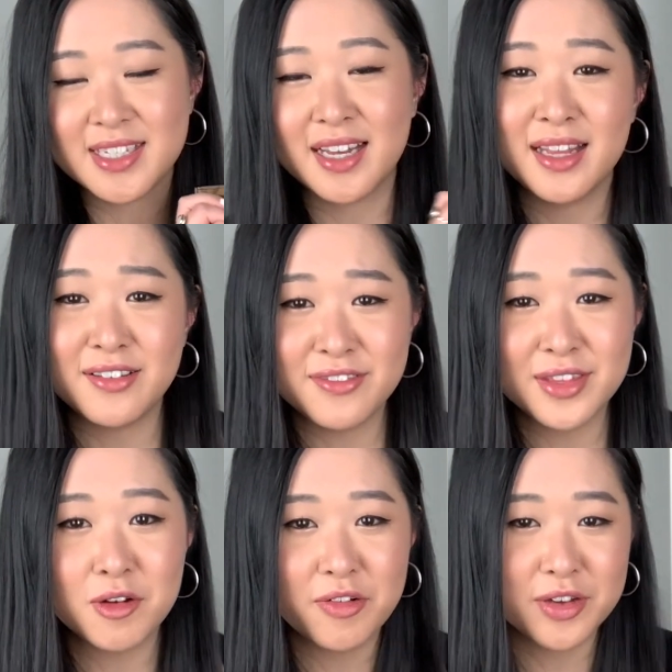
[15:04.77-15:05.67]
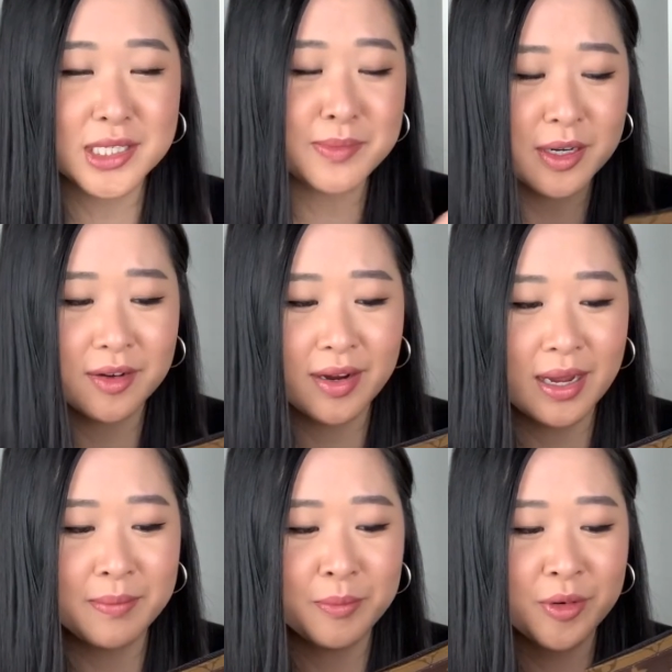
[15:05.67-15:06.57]
I love the reverse
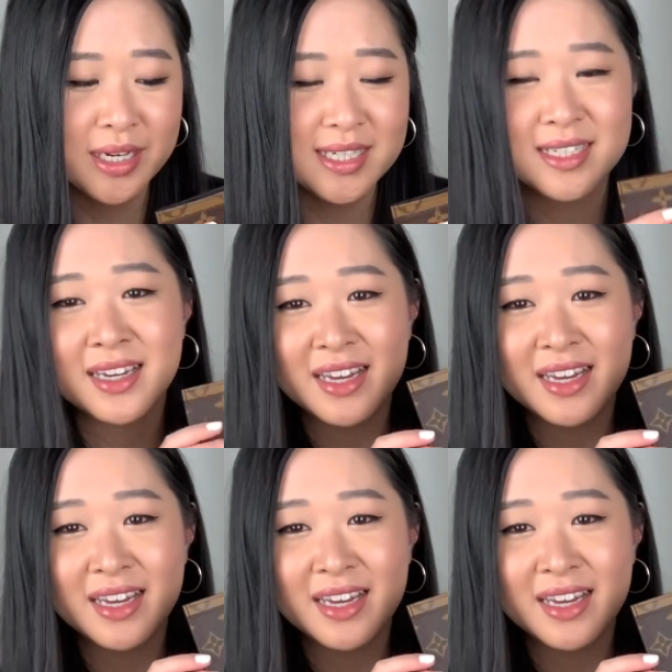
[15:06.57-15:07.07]
monogram print.